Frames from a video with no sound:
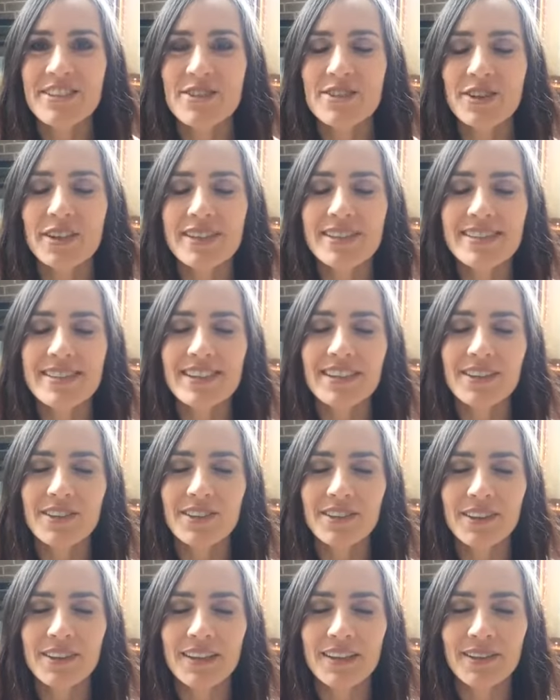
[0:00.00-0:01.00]
Trust that
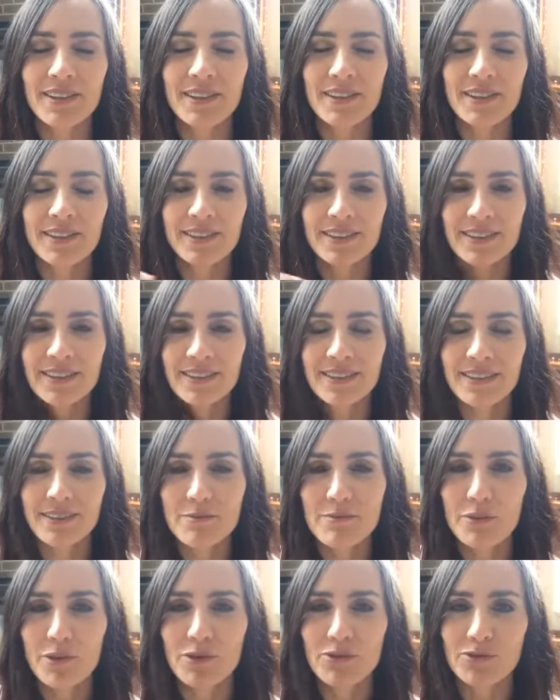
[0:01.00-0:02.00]
you'll heal,
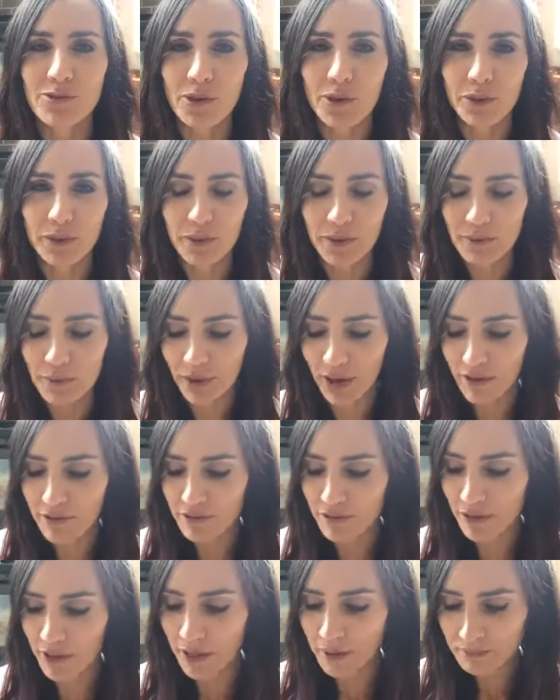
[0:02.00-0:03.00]
move forward
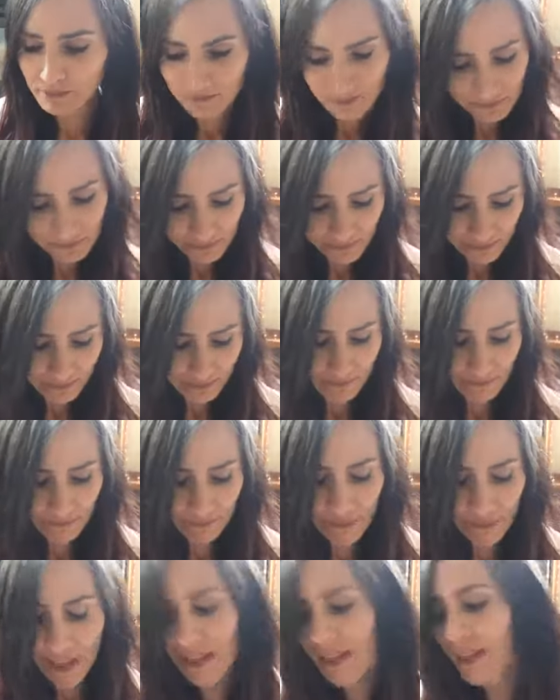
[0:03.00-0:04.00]
bravely.
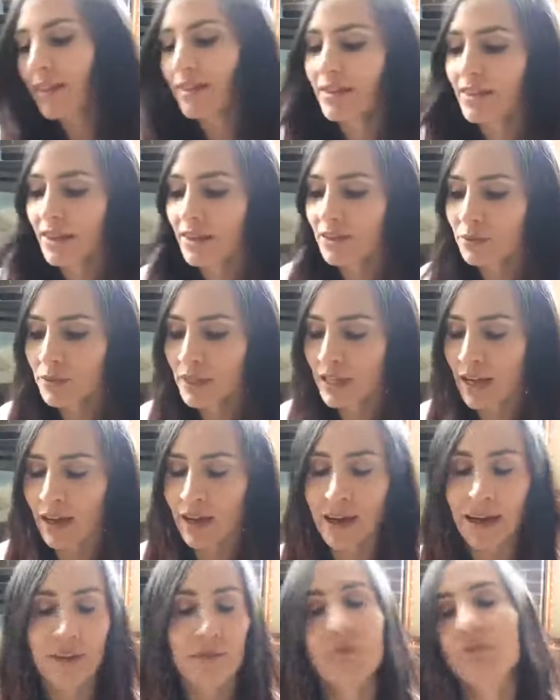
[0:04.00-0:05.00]
Then we
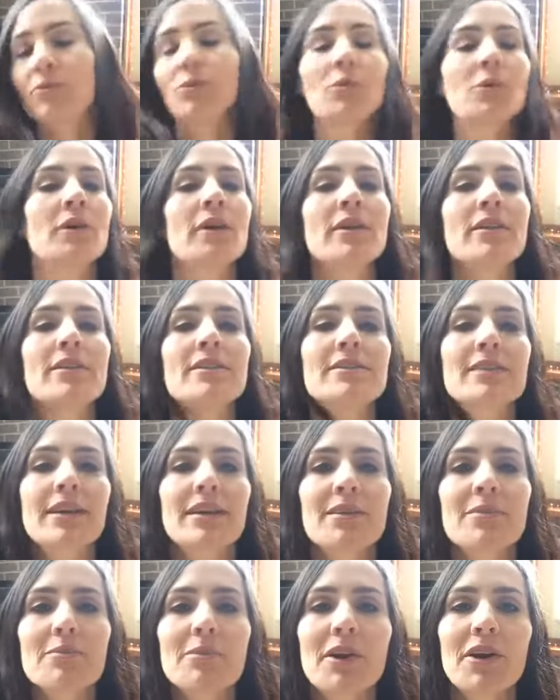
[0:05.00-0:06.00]
have for the
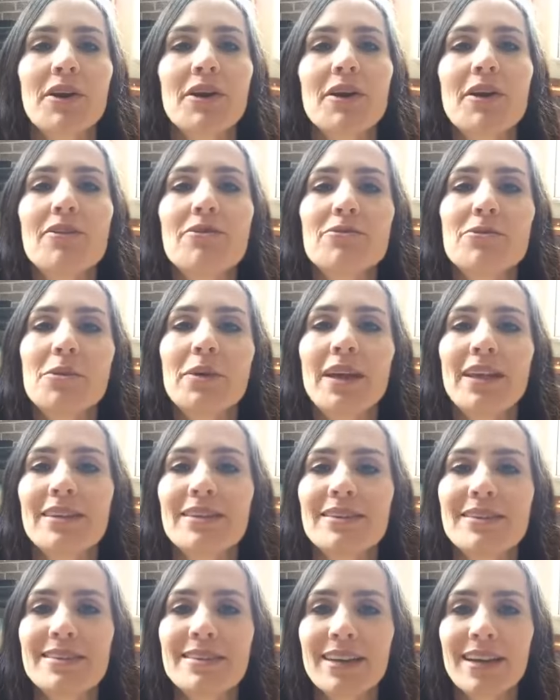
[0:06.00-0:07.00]
second part of
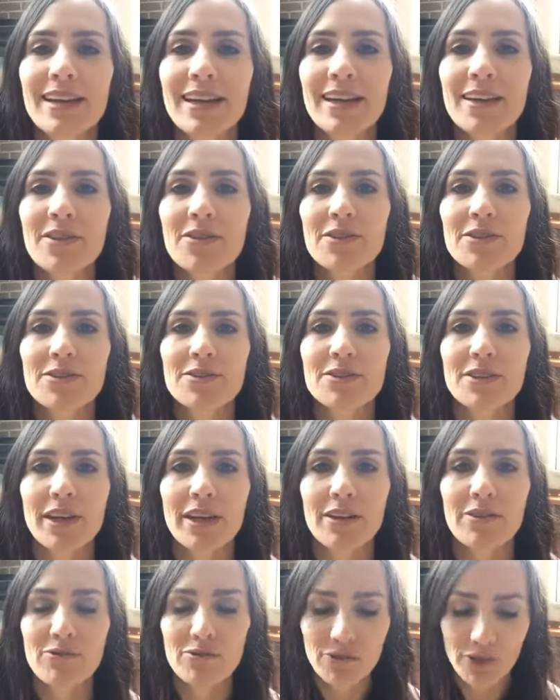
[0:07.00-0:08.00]
Wednesday,
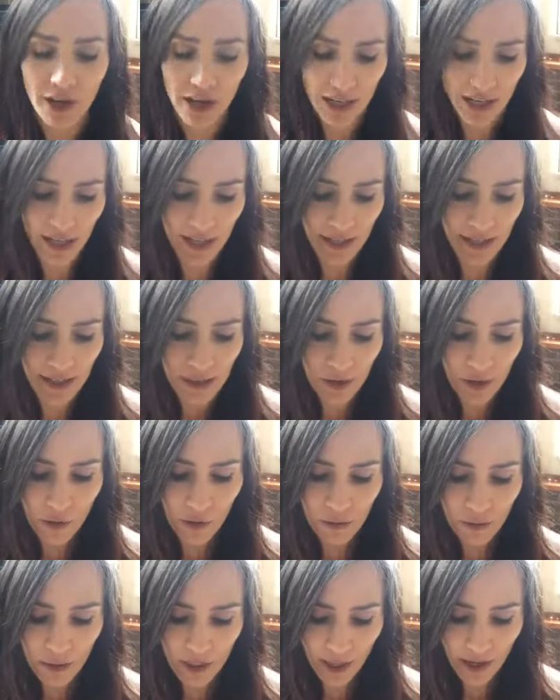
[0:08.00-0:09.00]
Thursday, and Friday,
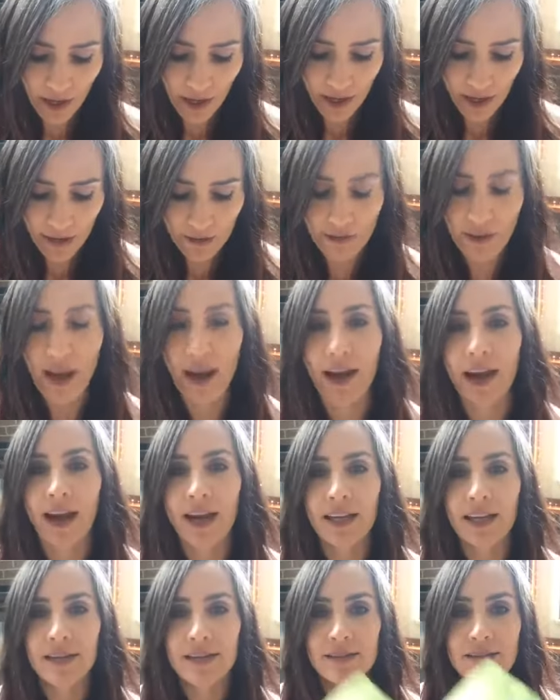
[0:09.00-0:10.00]
we have
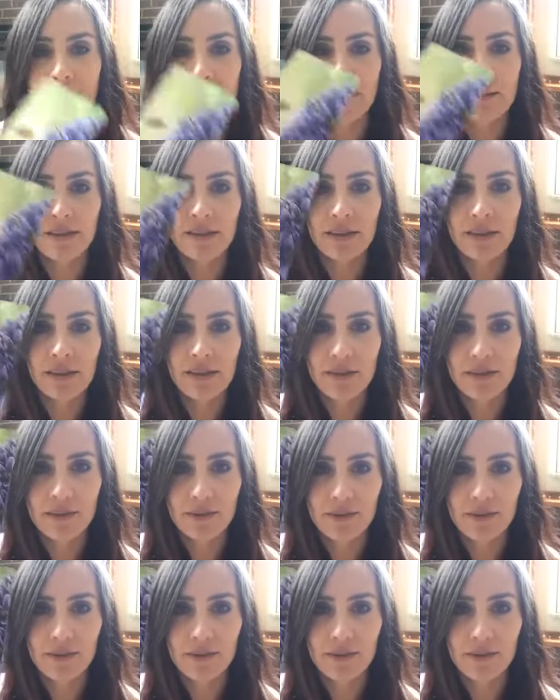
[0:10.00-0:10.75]
hyacinth.